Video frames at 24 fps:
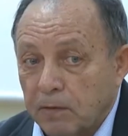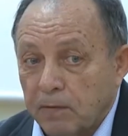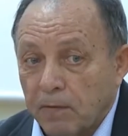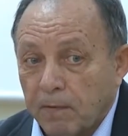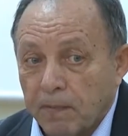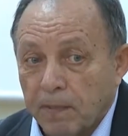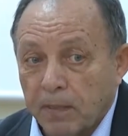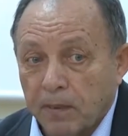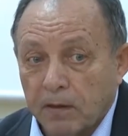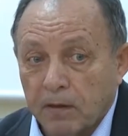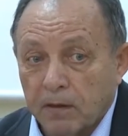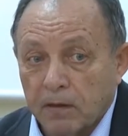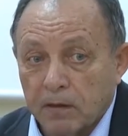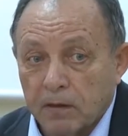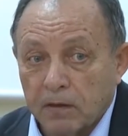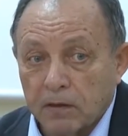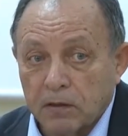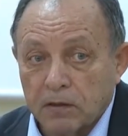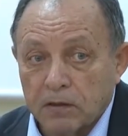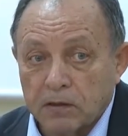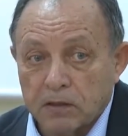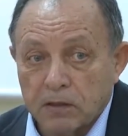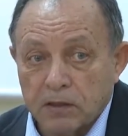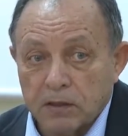set
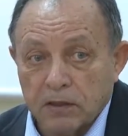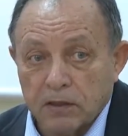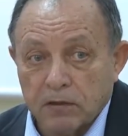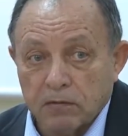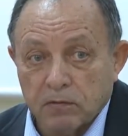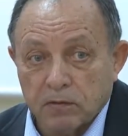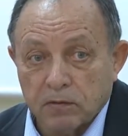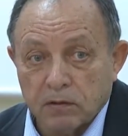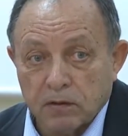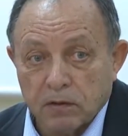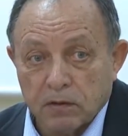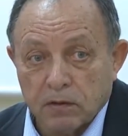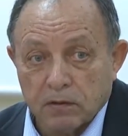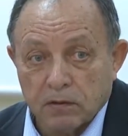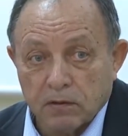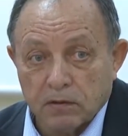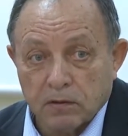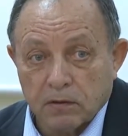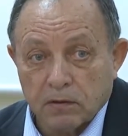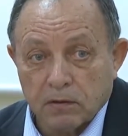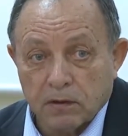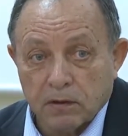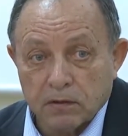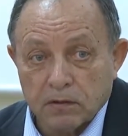up
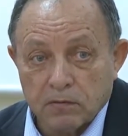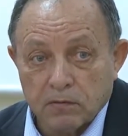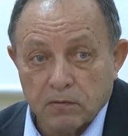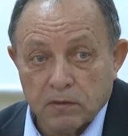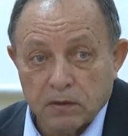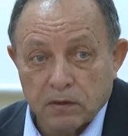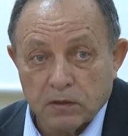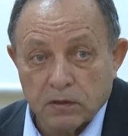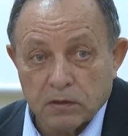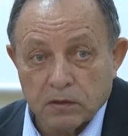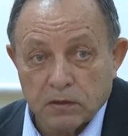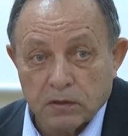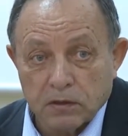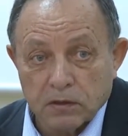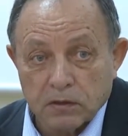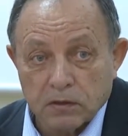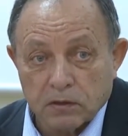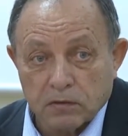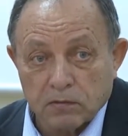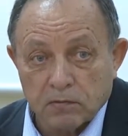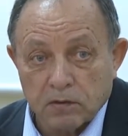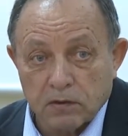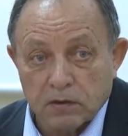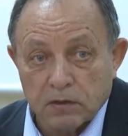a seminar like
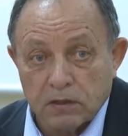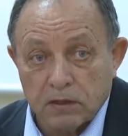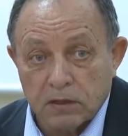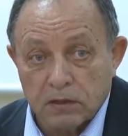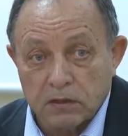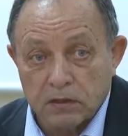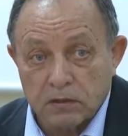this,